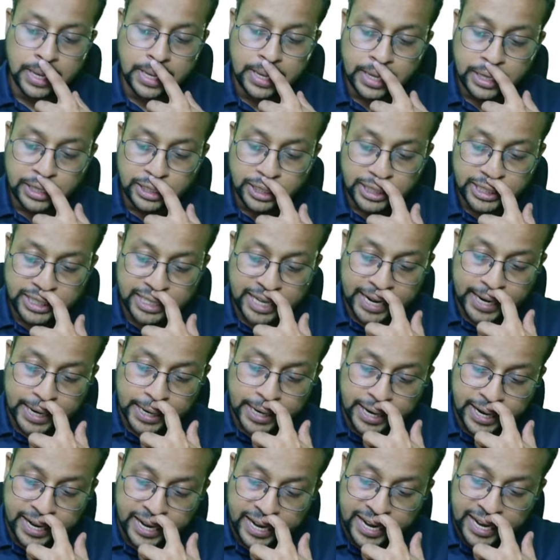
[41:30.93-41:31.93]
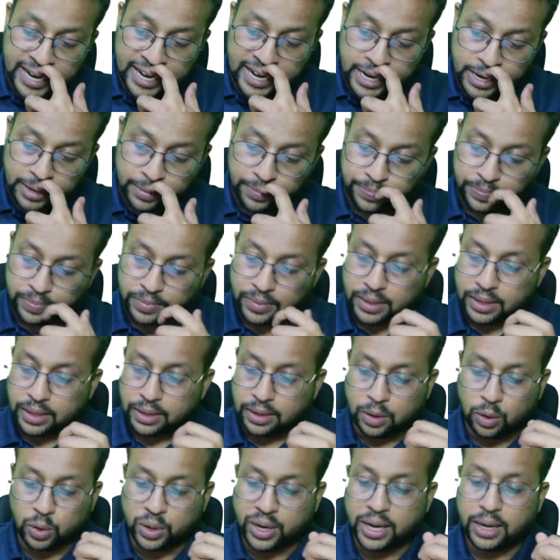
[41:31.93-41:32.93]
So it's taken daily,
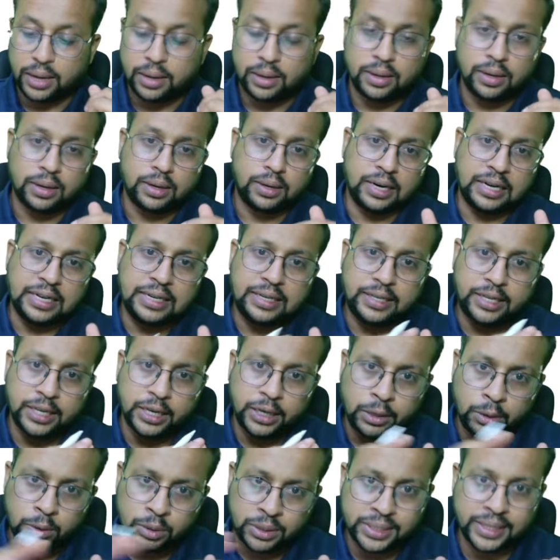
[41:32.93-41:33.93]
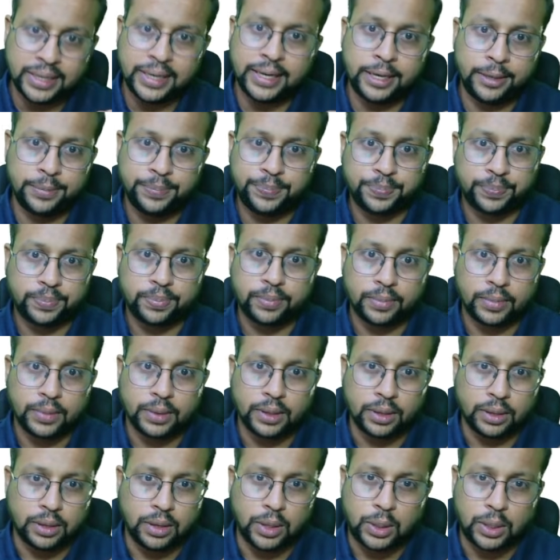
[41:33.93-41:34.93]
okay, continuously,
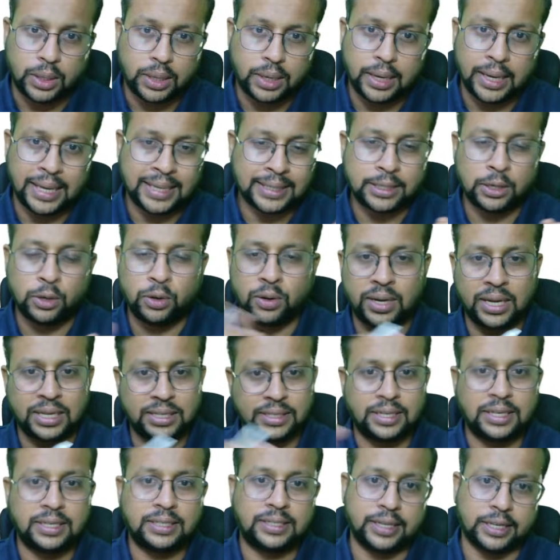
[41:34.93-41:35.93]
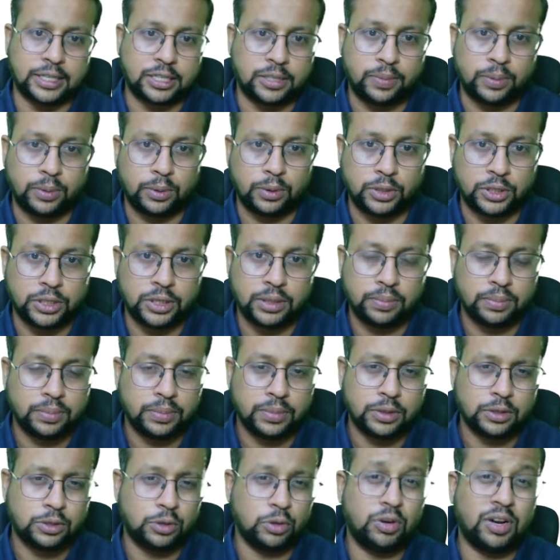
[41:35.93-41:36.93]
as long as there is exposure.
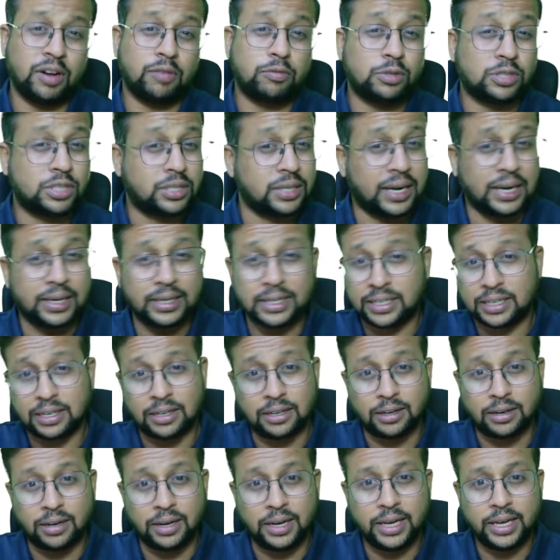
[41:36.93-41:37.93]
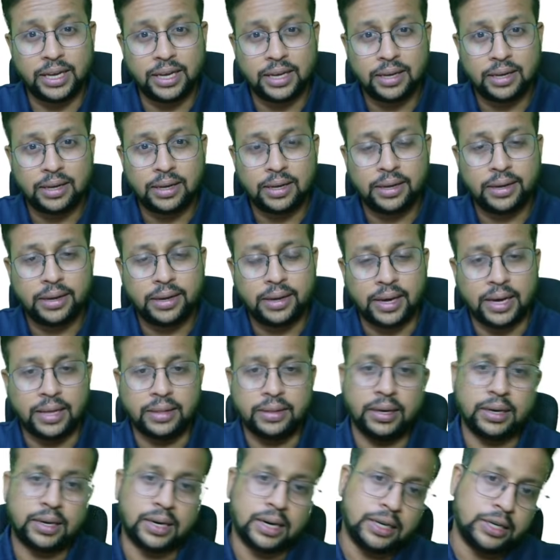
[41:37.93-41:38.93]
So you'll have to start it early and
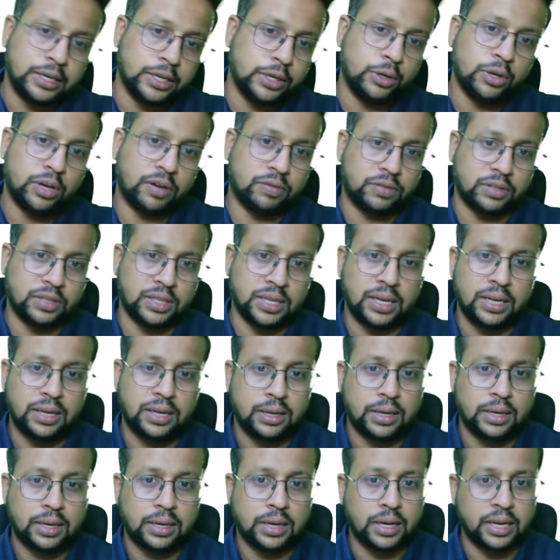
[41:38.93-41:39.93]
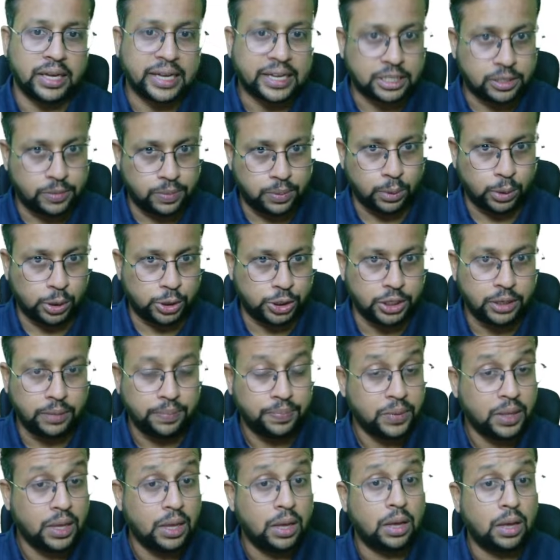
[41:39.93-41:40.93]
then continue after the exposure,
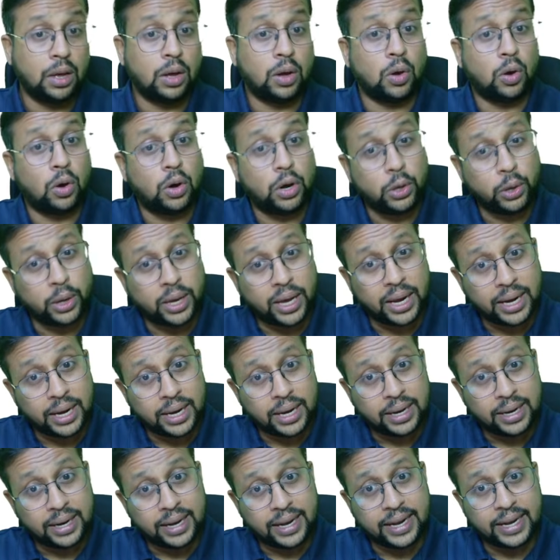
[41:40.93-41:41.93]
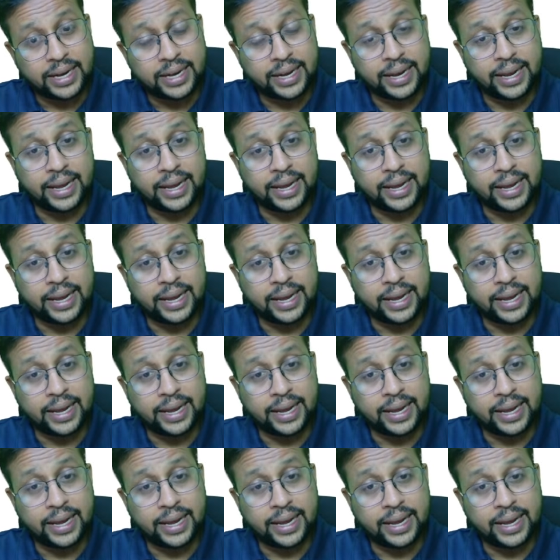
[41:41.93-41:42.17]
or you can take it